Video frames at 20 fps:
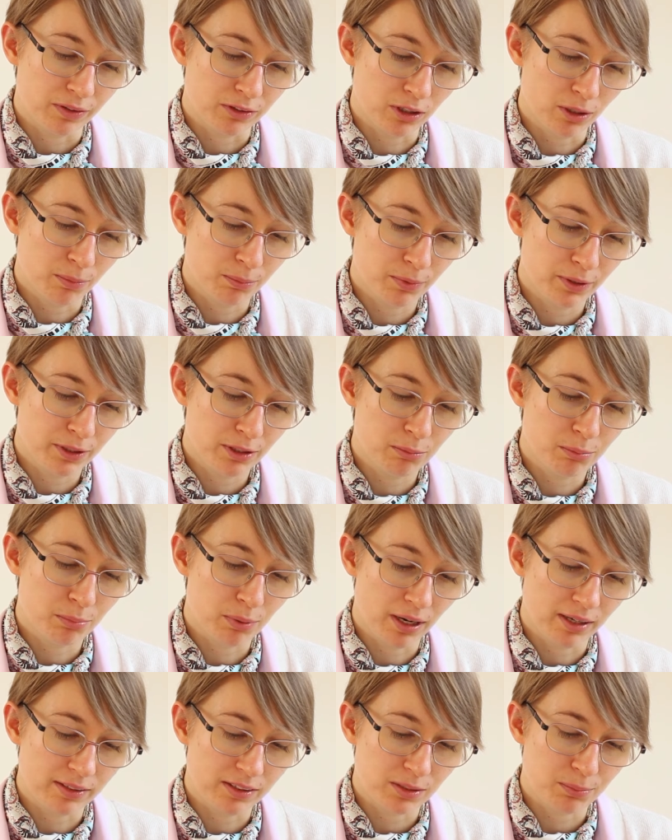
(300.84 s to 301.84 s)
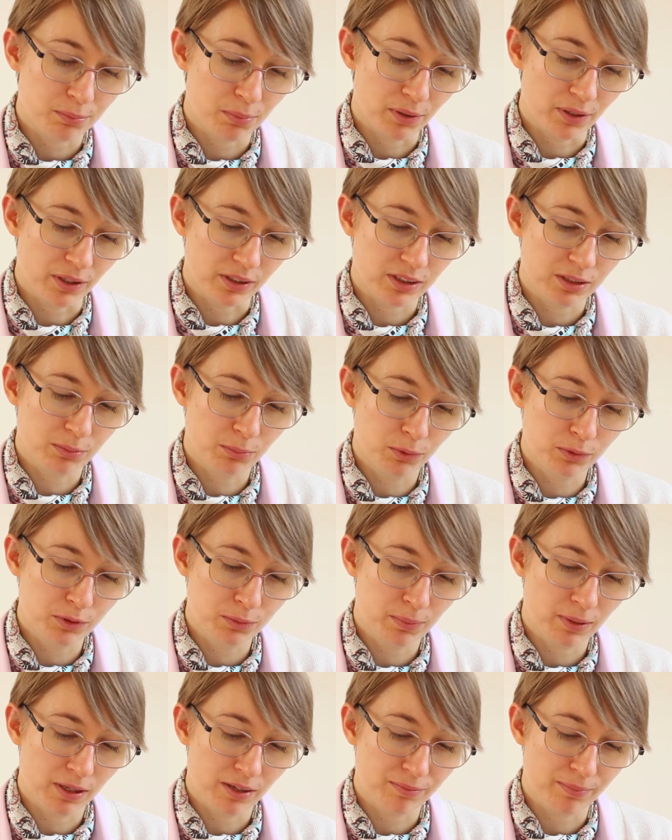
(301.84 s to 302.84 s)
our top-rated brands, products
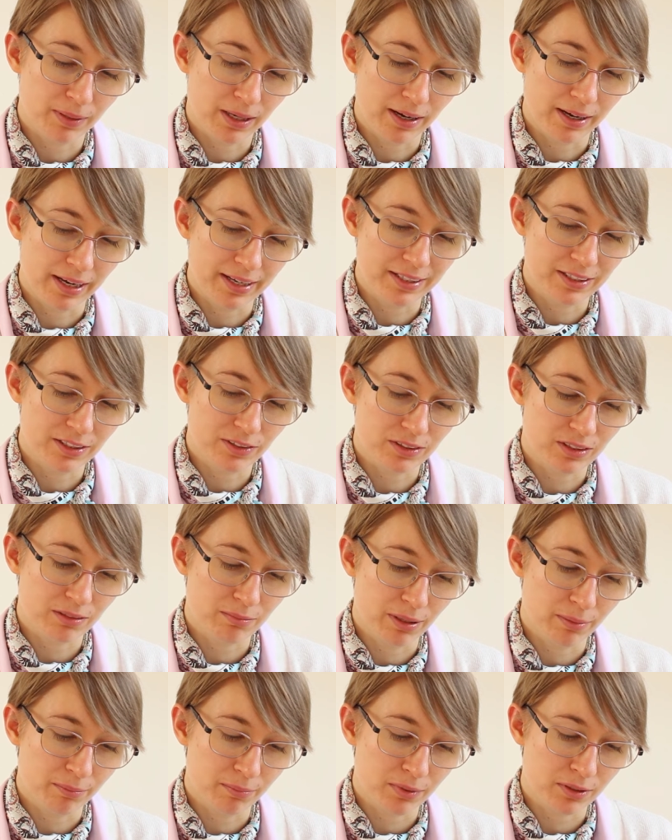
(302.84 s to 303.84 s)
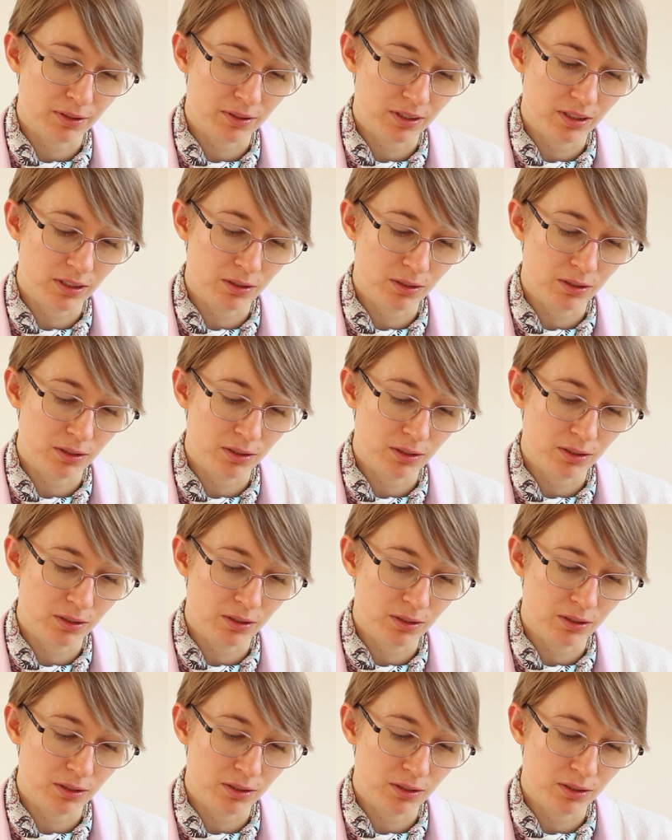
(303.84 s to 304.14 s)
most beloved by our editors and members.